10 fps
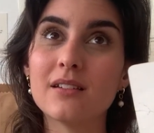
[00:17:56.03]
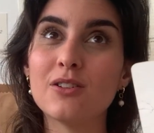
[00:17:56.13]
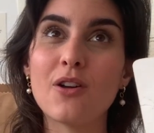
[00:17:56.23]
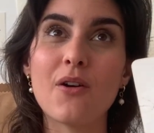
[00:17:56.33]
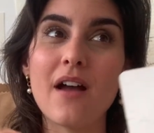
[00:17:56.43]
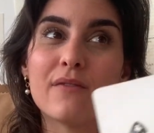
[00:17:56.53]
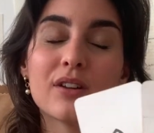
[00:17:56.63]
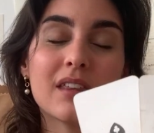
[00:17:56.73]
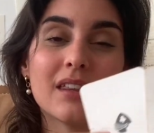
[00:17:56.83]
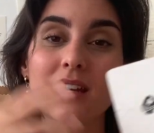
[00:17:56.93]
you know,
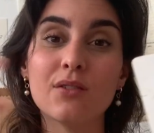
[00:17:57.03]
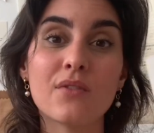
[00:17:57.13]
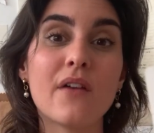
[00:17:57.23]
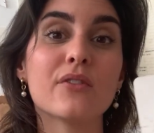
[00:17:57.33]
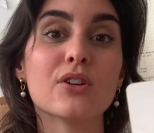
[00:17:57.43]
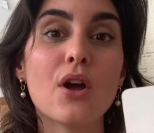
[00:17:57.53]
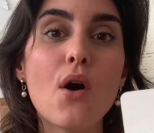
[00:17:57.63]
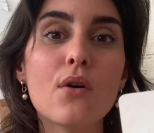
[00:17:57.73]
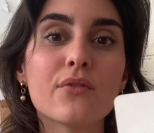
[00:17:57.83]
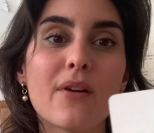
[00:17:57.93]
everything that you've ever
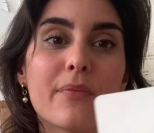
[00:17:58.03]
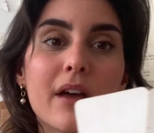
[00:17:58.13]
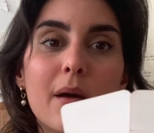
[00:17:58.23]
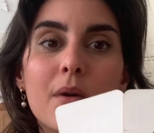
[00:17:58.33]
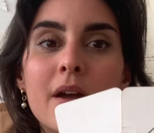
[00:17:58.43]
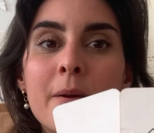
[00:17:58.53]
known from them.